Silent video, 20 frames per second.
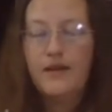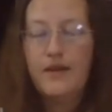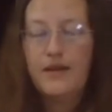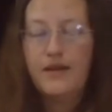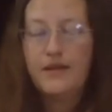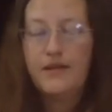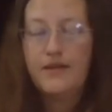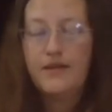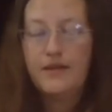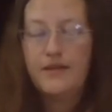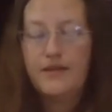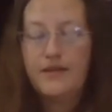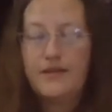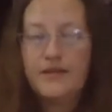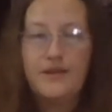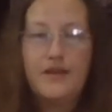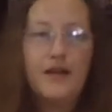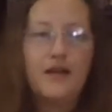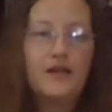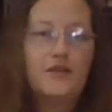And
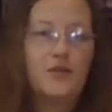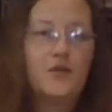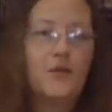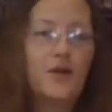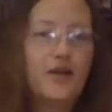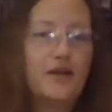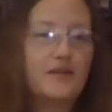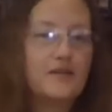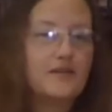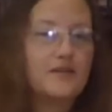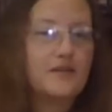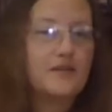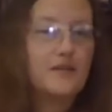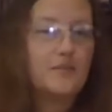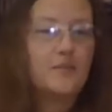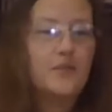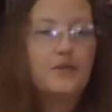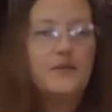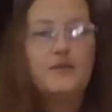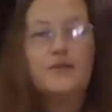it's not quite as
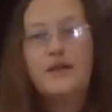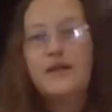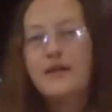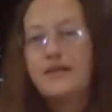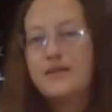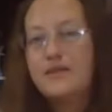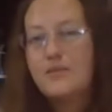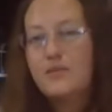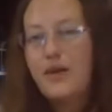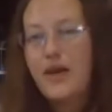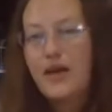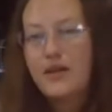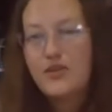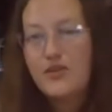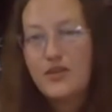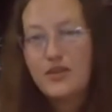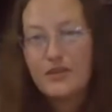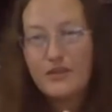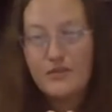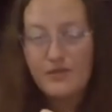simple as
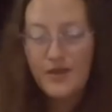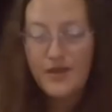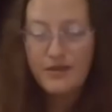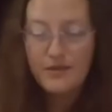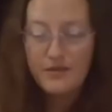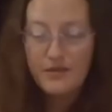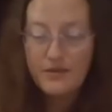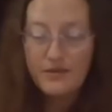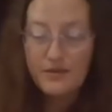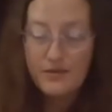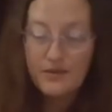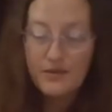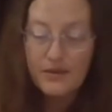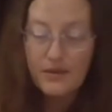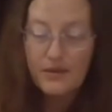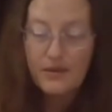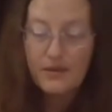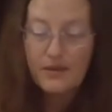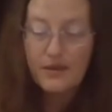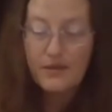patching the fence,
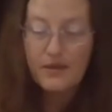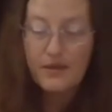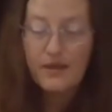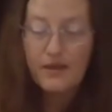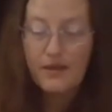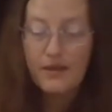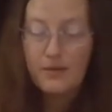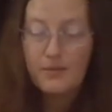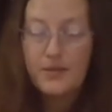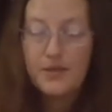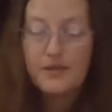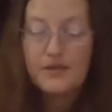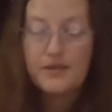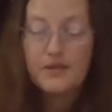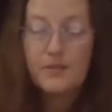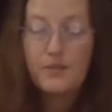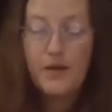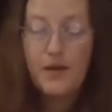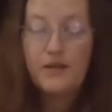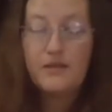because
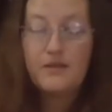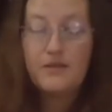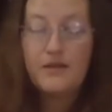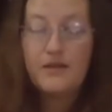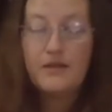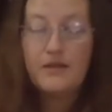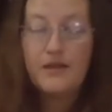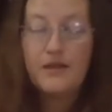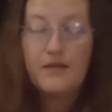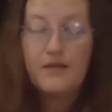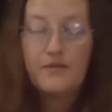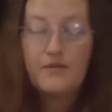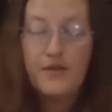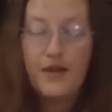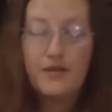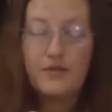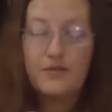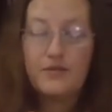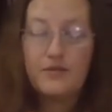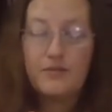apparently they have
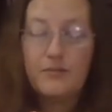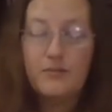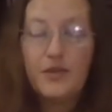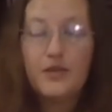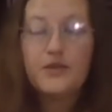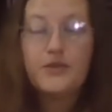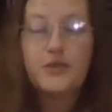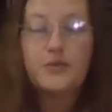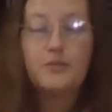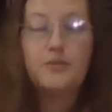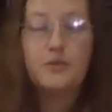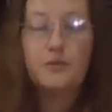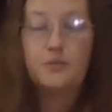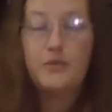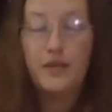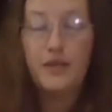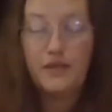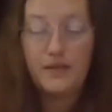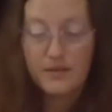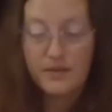found multiple
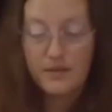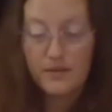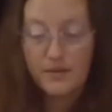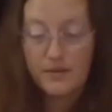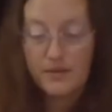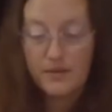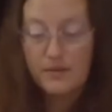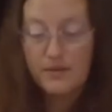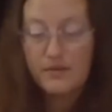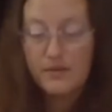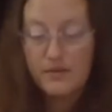places